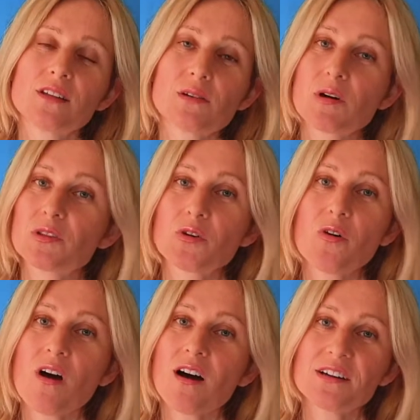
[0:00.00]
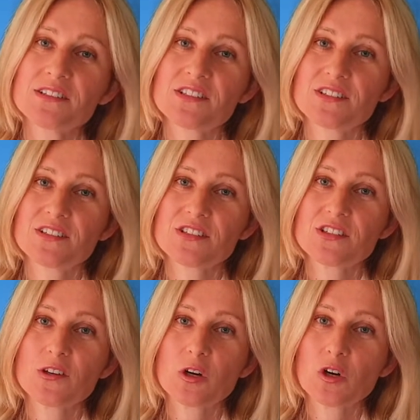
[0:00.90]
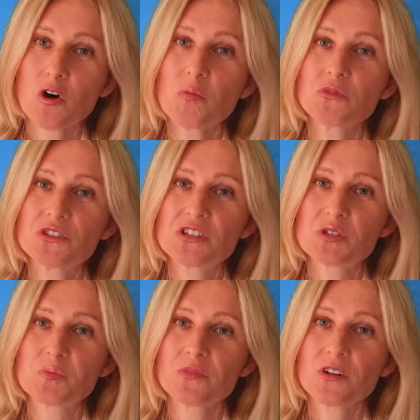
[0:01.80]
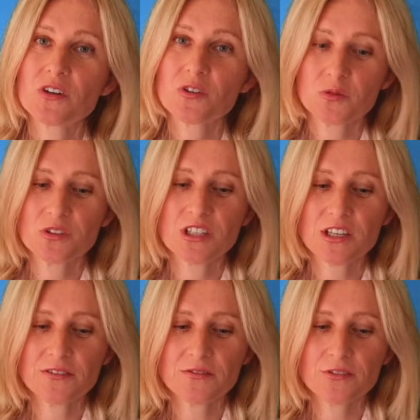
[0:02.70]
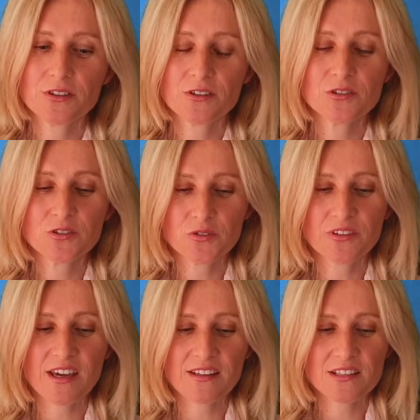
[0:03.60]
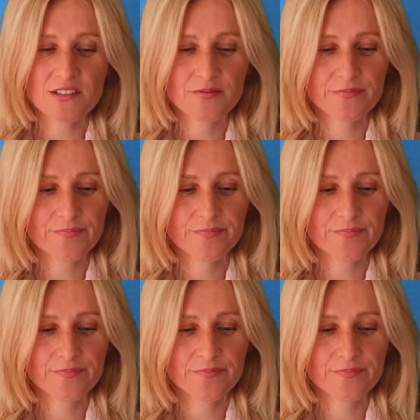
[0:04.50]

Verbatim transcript: There were no answers communism could give to that.